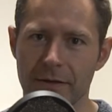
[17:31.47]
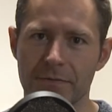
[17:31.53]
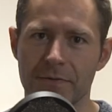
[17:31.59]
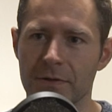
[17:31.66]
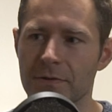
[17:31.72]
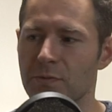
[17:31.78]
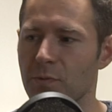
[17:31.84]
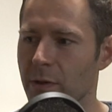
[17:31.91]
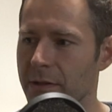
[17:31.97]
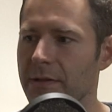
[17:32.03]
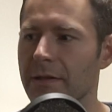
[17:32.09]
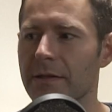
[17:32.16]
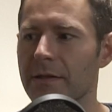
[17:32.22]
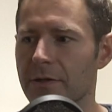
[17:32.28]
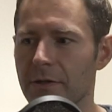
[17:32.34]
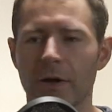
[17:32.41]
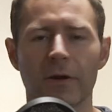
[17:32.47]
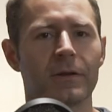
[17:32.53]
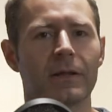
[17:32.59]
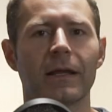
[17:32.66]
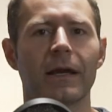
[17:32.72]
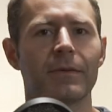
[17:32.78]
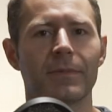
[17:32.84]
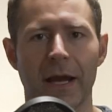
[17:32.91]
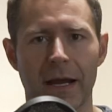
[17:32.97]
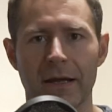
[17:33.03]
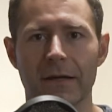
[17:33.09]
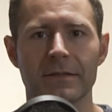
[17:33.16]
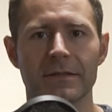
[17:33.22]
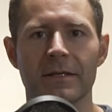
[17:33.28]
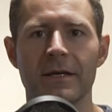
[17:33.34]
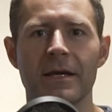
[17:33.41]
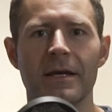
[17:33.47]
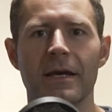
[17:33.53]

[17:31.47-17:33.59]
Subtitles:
If there's one thing that Garden Lab has,